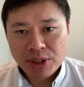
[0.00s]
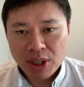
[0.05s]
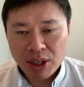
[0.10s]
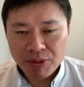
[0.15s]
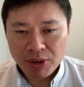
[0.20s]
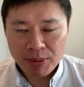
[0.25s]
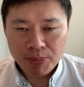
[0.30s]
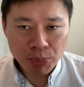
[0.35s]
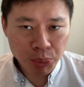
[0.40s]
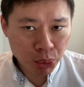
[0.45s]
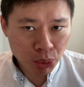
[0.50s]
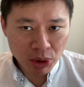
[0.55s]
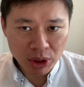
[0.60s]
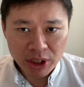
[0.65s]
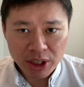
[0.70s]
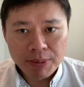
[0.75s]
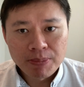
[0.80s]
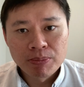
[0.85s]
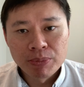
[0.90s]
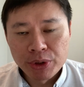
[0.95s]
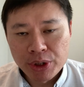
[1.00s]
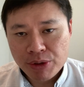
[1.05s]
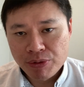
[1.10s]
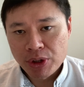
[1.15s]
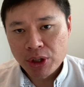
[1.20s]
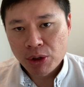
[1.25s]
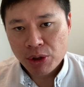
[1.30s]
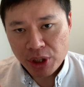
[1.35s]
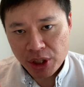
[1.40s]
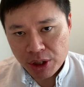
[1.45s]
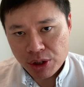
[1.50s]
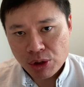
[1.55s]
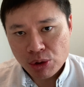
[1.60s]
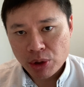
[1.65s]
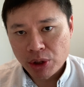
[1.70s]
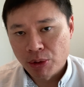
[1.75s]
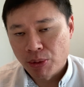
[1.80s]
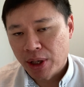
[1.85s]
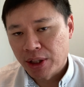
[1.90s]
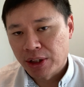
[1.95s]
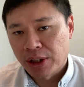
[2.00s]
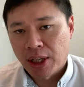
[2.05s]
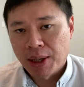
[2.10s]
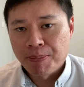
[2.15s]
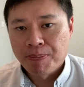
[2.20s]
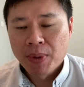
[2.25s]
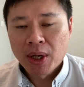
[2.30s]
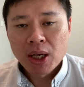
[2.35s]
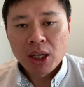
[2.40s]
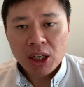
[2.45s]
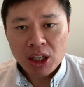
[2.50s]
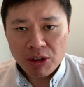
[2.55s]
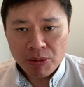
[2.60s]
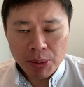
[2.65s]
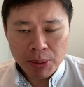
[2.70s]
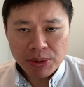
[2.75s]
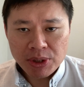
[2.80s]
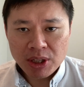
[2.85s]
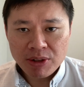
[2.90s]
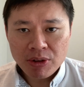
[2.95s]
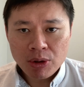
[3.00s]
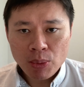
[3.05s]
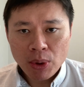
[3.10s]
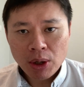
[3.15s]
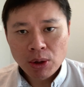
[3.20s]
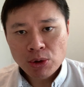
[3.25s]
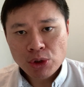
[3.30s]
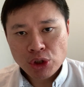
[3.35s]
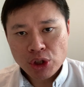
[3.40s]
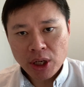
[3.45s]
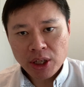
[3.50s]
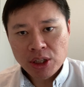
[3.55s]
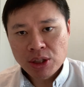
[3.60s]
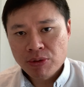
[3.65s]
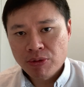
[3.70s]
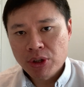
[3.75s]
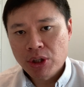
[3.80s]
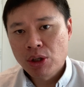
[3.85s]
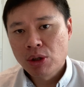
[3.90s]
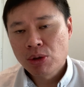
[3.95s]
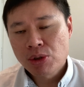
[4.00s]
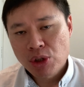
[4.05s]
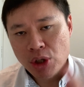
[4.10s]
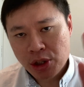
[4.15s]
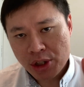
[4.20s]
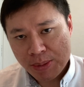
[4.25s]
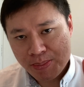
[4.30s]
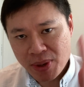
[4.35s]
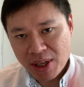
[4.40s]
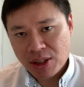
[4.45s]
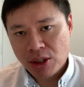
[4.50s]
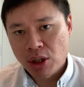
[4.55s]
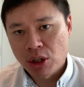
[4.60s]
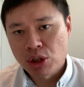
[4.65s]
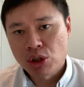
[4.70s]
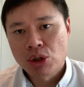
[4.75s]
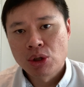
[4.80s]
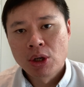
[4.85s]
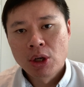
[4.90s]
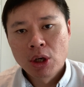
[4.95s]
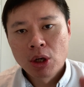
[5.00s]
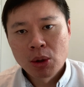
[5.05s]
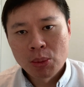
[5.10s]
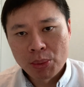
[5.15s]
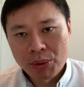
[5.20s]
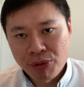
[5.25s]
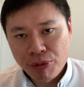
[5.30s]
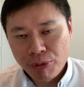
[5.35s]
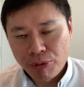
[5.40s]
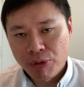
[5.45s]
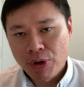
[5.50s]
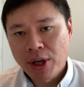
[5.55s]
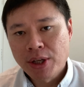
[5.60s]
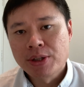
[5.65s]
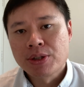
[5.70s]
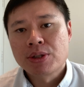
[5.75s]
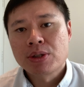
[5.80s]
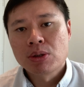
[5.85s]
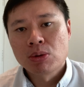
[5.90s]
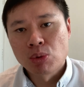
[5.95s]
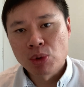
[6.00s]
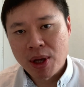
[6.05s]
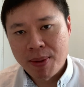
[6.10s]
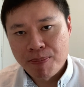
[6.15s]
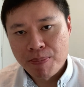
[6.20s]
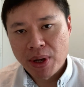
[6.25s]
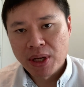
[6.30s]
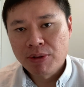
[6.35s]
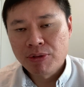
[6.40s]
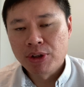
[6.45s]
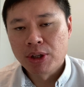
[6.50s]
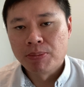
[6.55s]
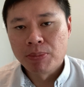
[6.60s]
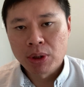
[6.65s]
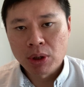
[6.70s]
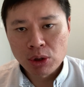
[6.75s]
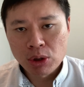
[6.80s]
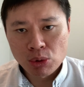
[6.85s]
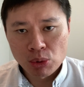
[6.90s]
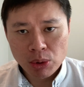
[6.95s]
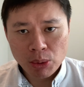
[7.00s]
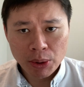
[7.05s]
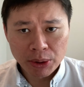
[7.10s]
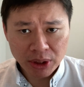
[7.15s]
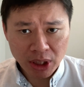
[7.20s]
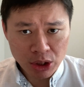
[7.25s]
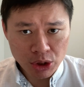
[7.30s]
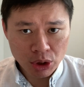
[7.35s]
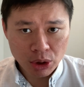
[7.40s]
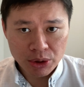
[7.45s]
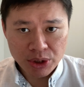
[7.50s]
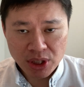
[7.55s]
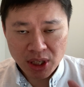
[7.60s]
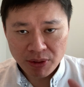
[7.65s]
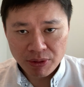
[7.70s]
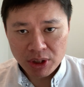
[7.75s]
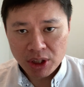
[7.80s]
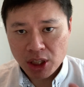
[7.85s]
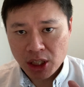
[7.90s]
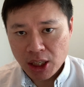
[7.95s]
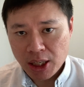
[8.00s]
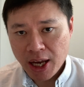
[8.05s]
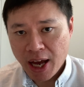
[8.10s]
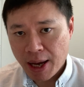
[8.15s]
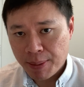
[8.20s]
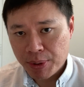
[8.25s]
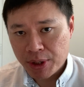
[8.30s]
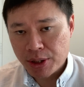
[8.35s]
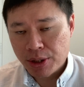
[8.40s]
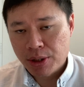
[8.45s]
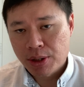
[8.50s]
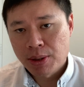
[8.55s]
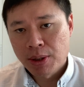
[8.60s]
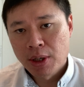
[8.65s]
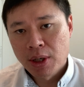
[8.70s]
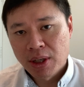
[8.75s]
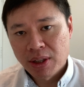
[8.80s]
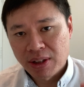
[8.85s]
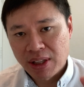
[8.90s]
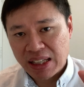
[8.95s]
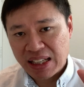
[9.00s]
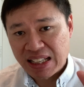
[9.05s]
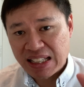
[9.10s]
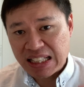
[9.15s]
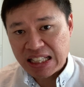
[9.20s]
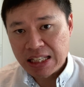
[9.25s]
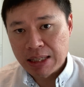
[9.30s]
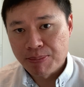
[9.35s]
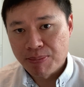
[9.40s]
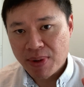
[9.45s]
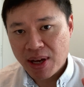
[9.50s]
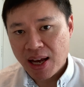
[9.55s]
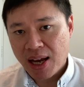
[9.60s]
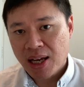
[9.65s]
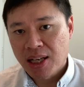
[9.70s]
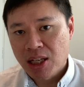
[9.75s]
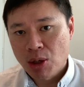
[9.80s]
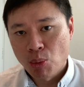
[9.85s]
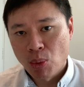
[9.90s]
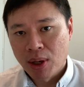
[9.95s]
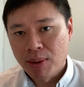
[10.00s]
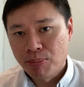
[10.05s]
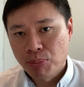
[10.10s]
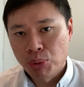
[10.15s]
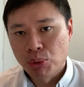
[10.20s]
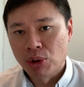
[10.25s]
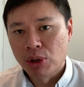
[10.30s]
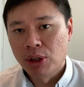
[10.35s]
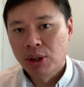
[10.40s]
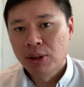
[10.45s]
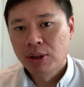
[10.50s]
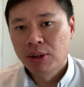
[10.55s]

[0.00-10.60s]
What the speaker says: saving poorly, this video hits you at the right time. If you've been saving well, share this video, share this message with friends who can benefit, because today we are touching on 7 key habits that can keep anyone poor.